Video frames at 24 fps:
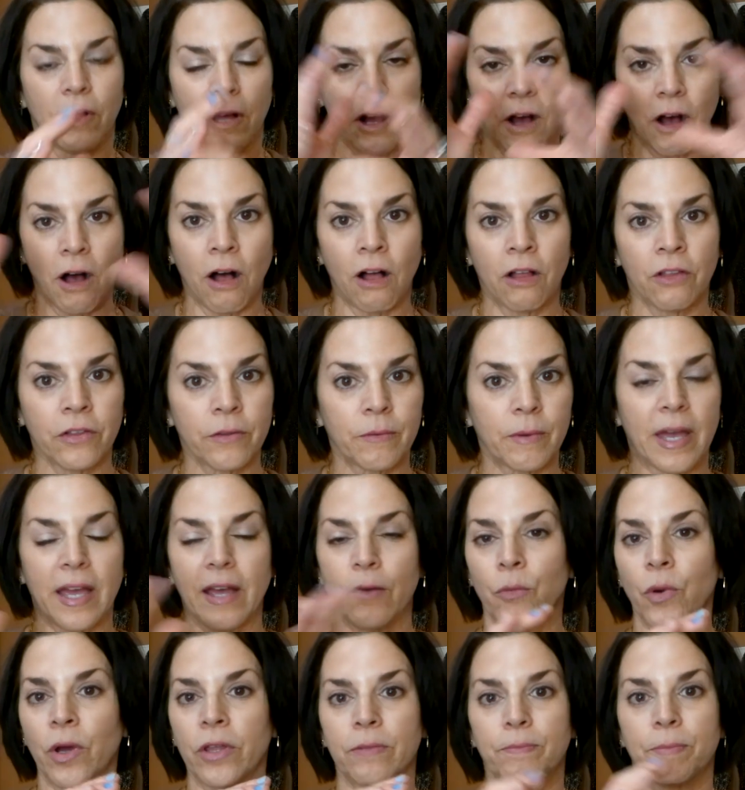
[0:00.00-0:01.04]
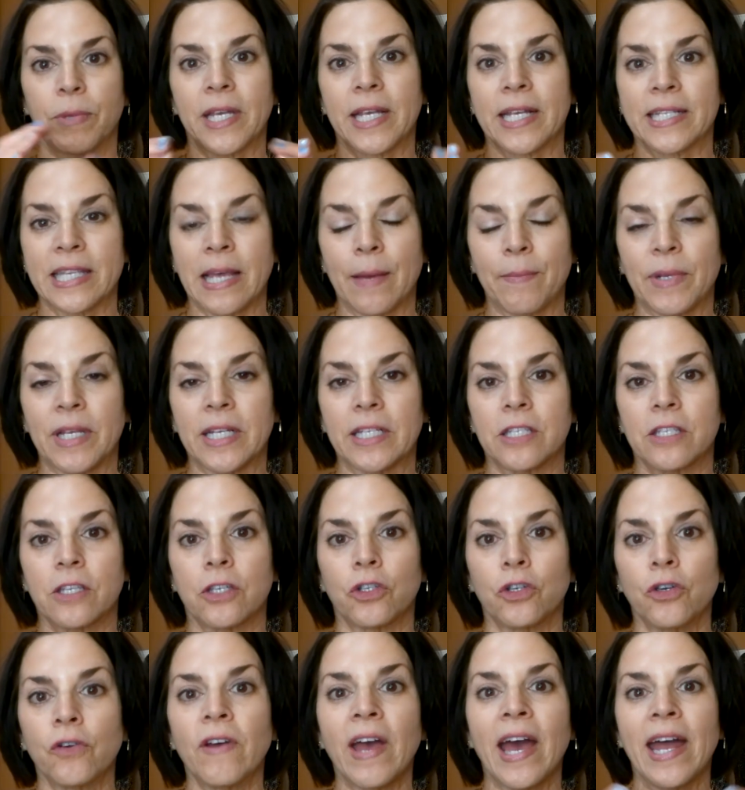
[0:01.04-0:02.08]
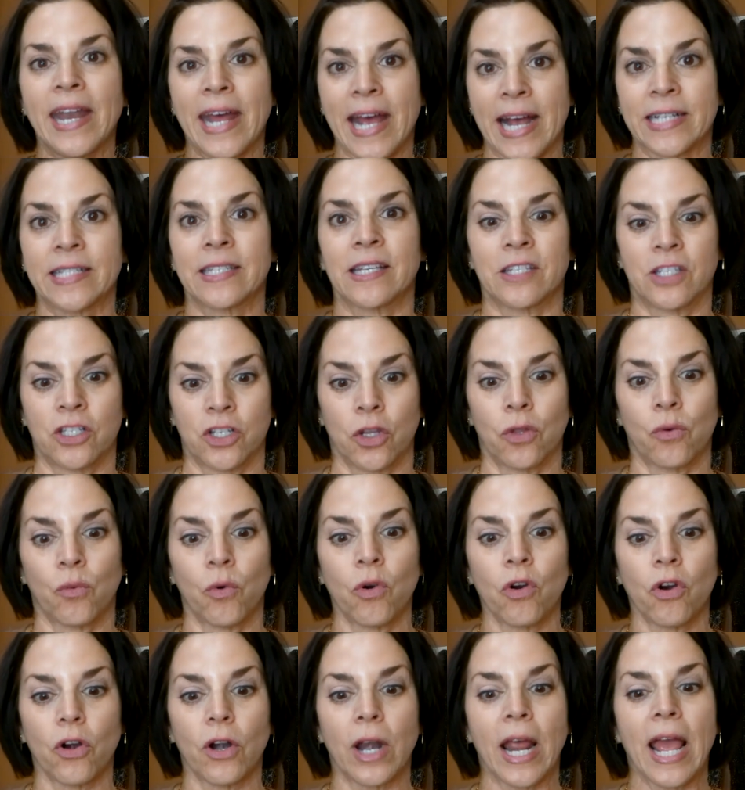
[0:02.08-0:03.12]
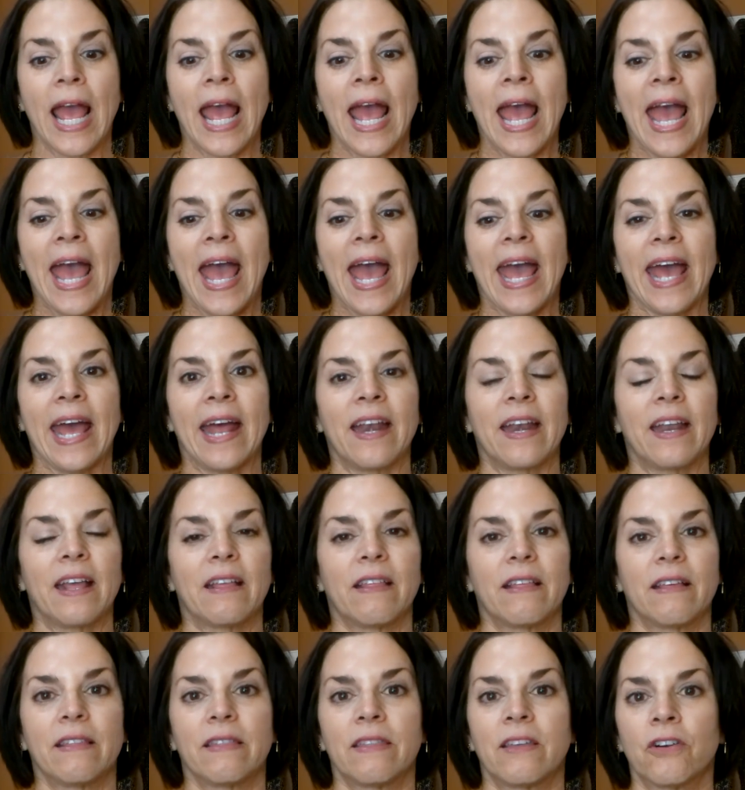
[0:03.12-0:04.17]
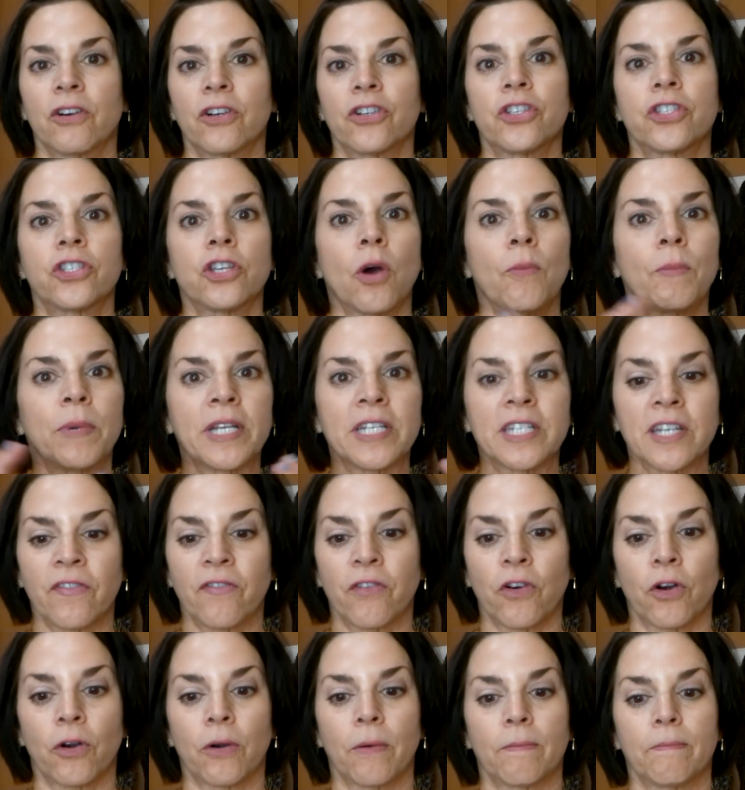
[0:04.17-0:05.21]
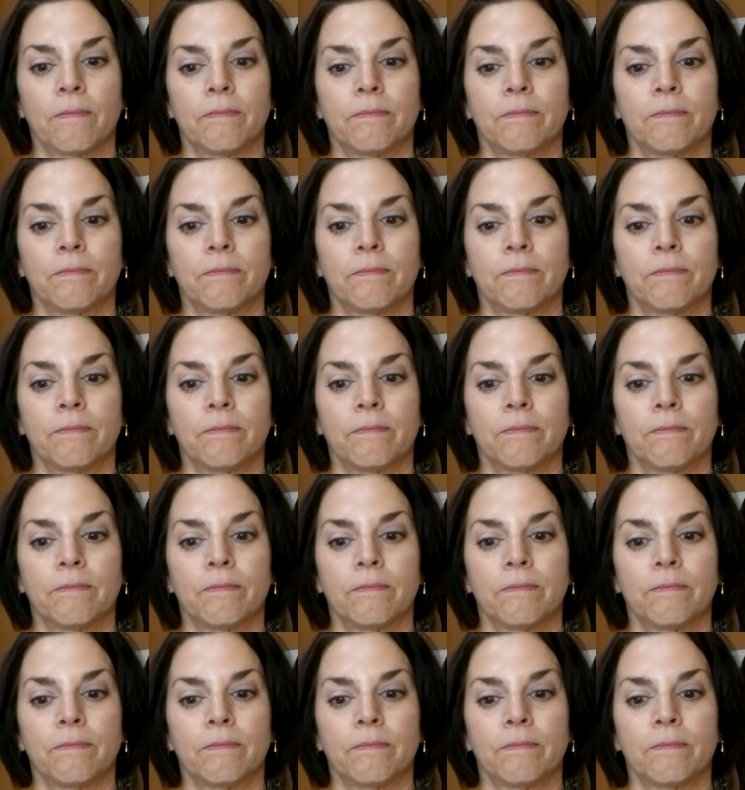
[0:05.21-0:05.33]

All what because that means you've had access to the word, and there are so many different